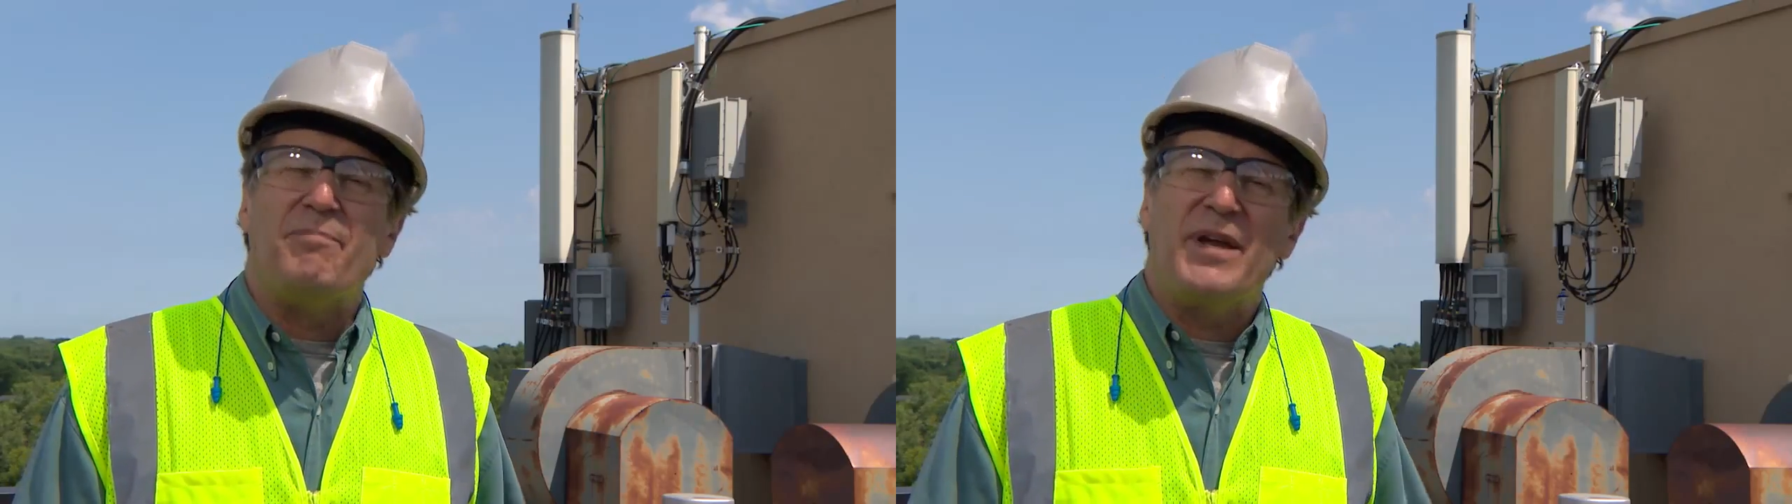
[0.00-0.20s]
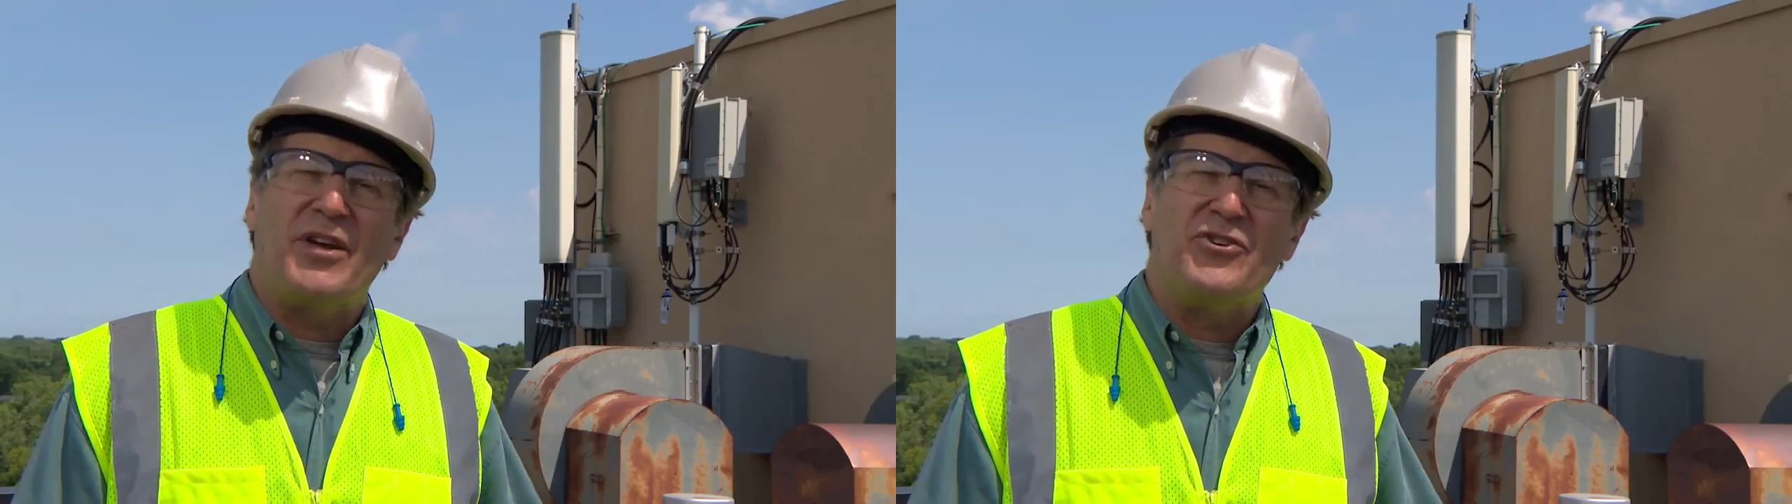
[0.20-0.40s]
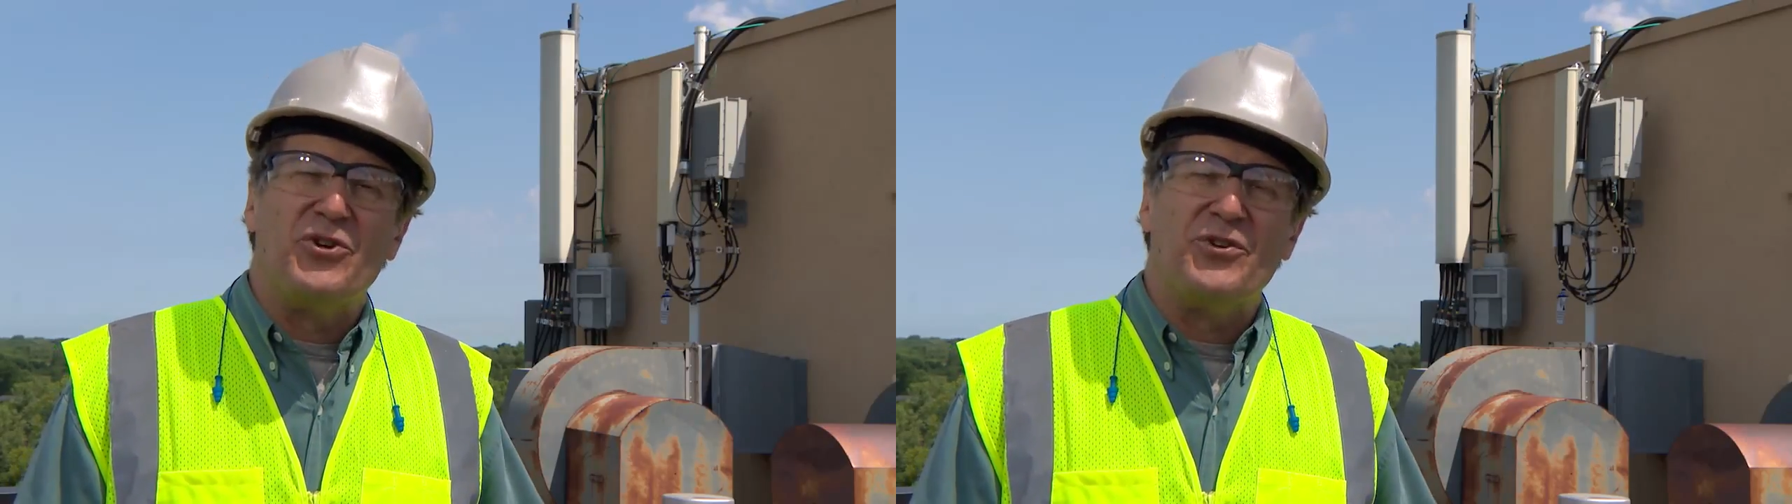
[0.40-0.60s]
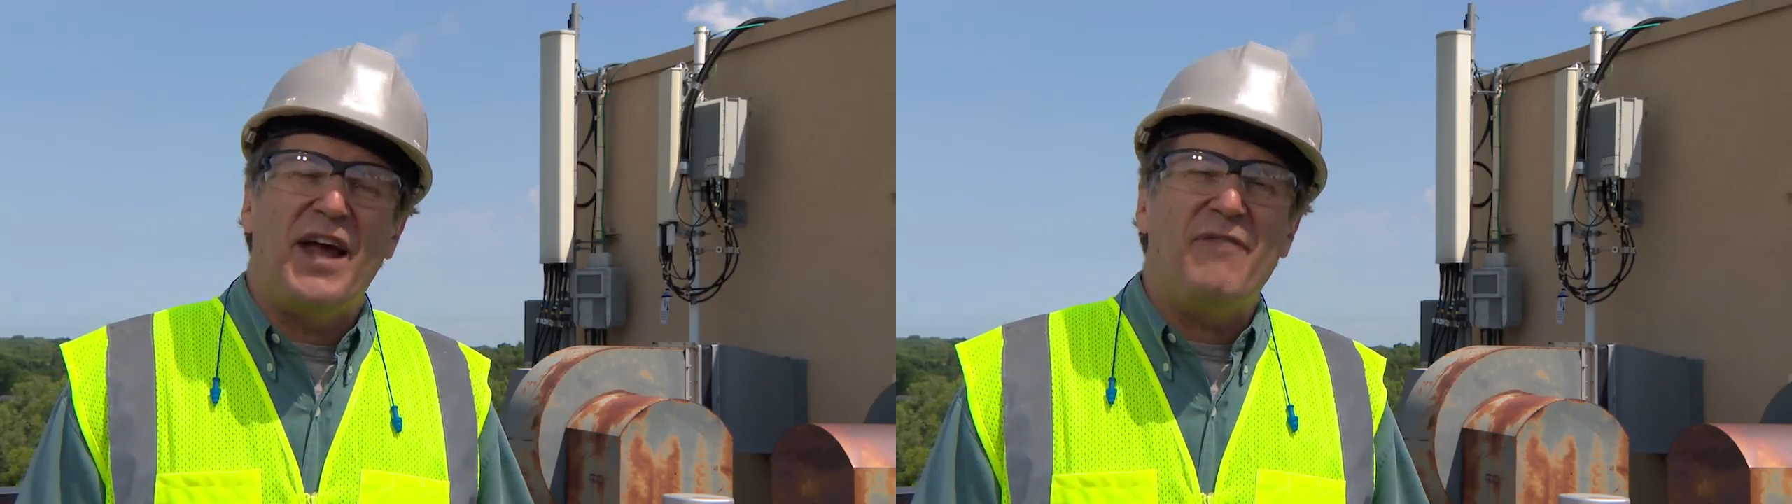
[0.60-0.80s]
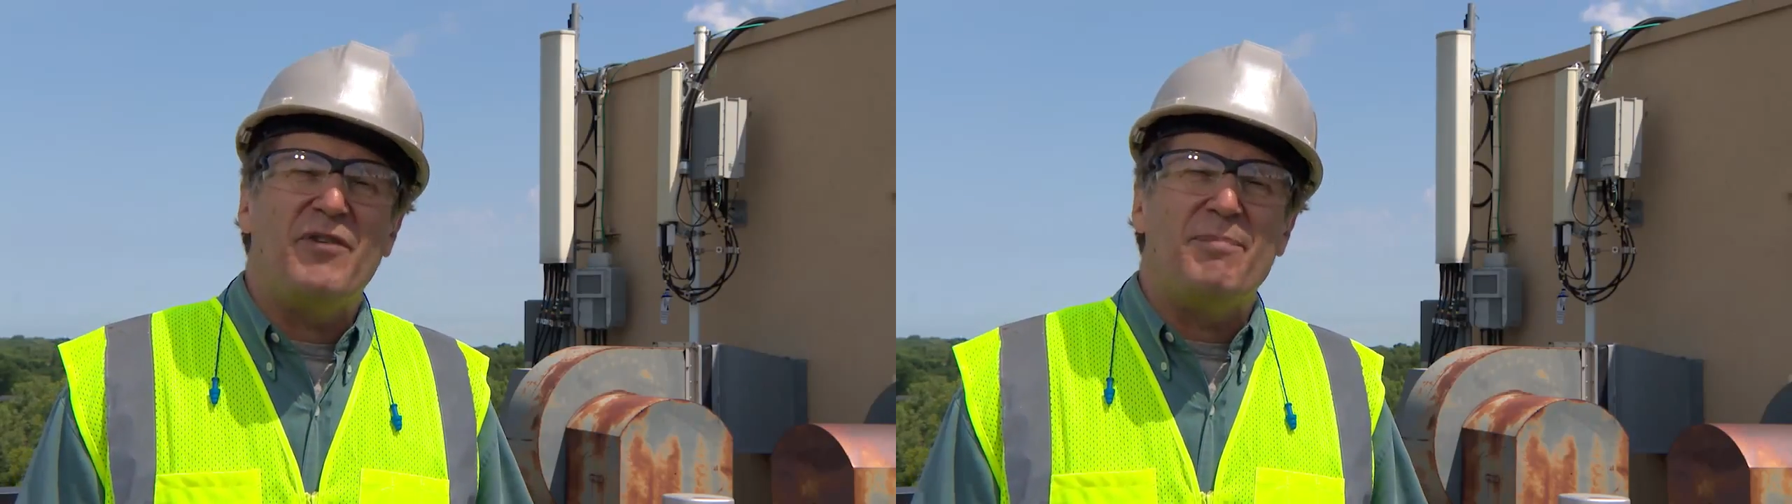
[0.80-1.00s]
because you'll
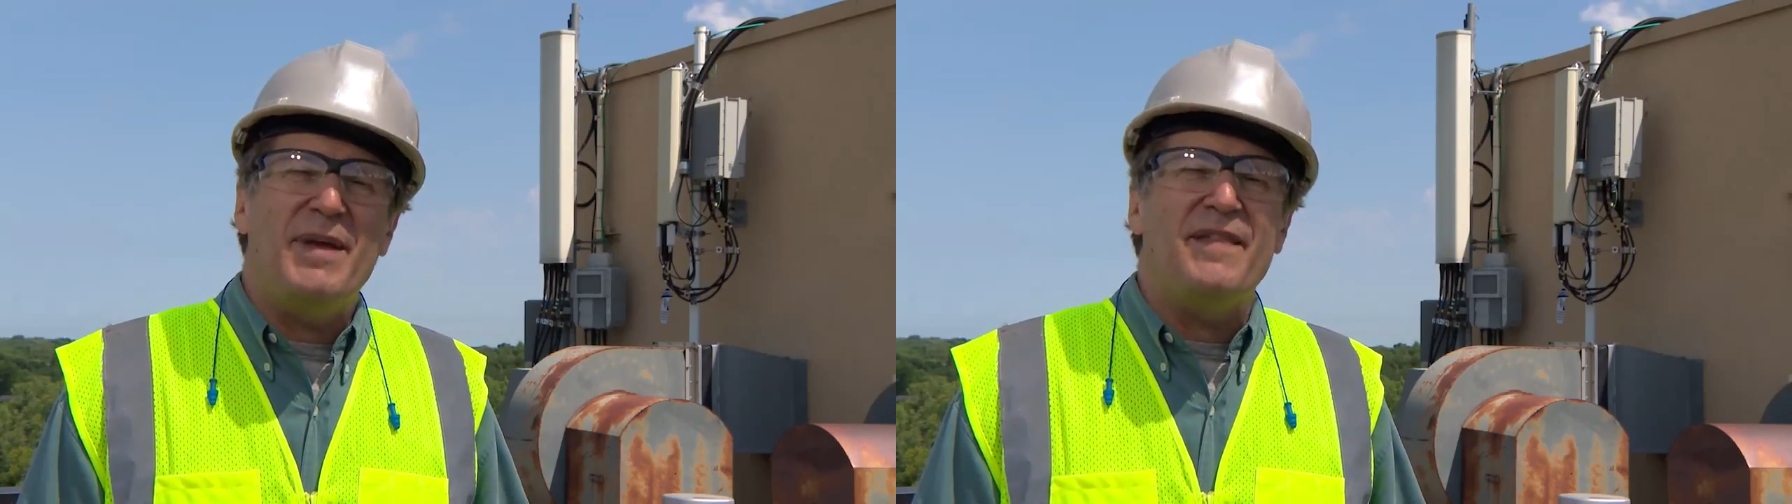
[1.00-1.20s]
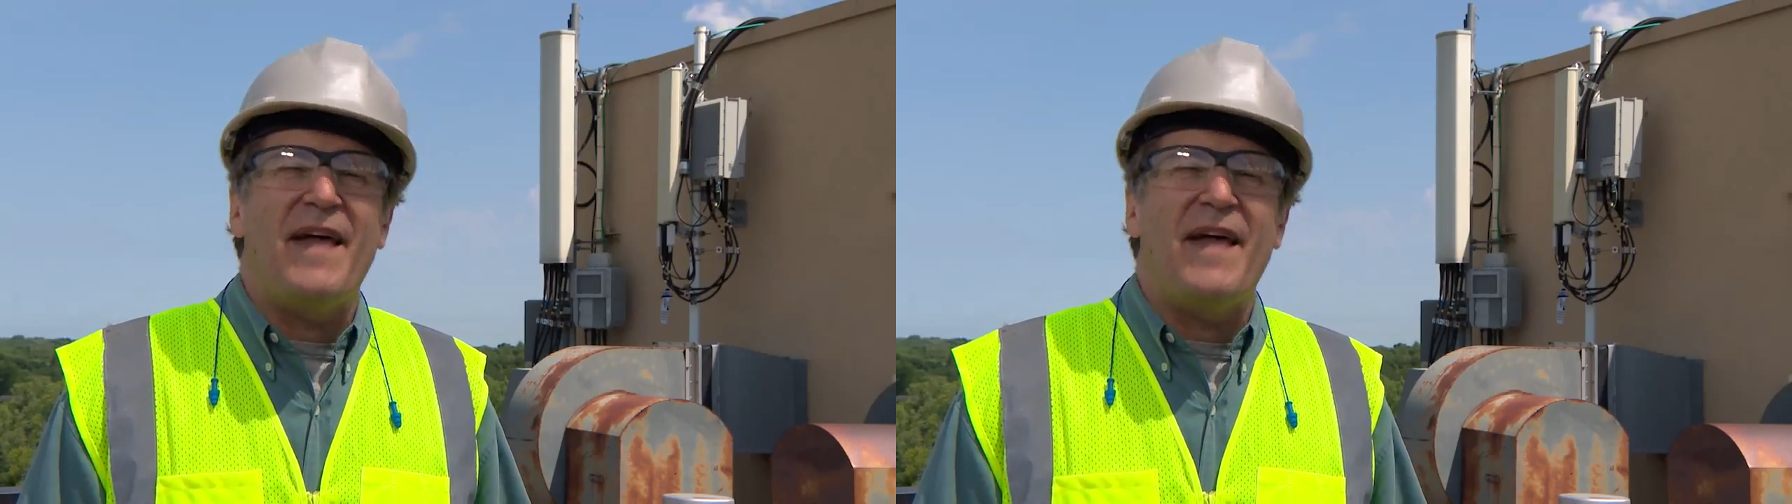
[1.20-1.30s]
never be